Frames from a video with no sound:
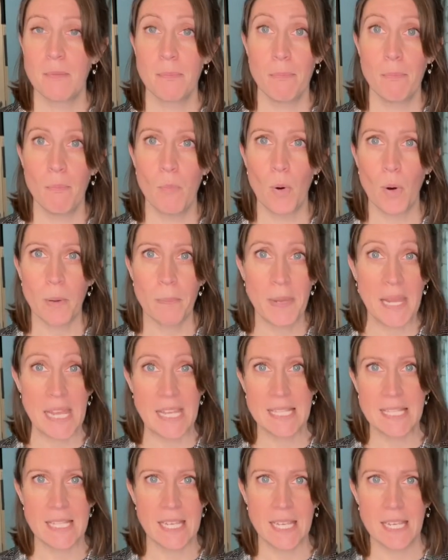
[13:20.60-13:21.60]
more
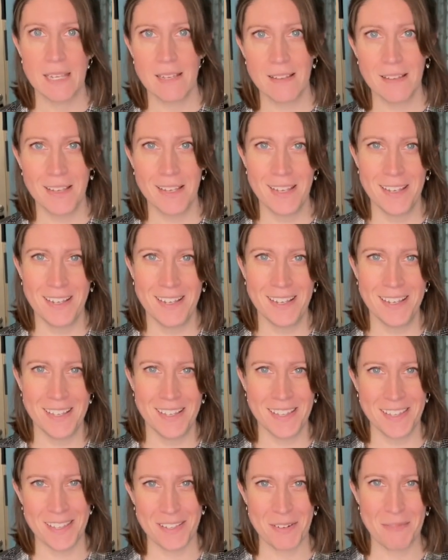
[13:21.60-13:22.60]
pantsy,
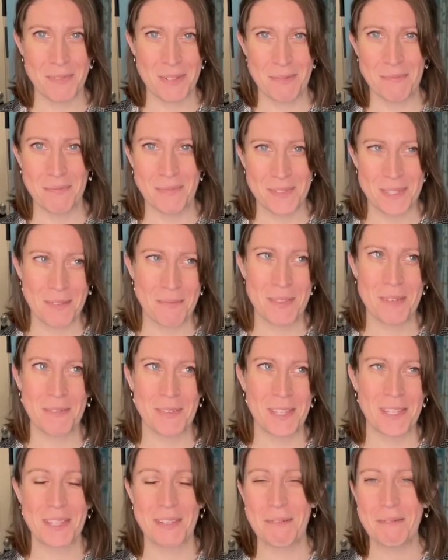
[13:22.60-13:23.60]
a little bit, something with
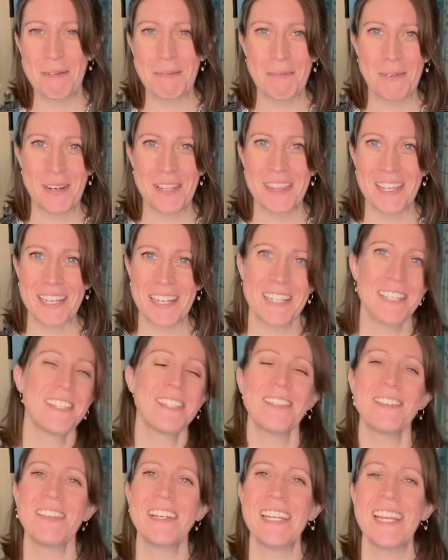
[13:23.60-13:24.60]
a little bit more thickness to it.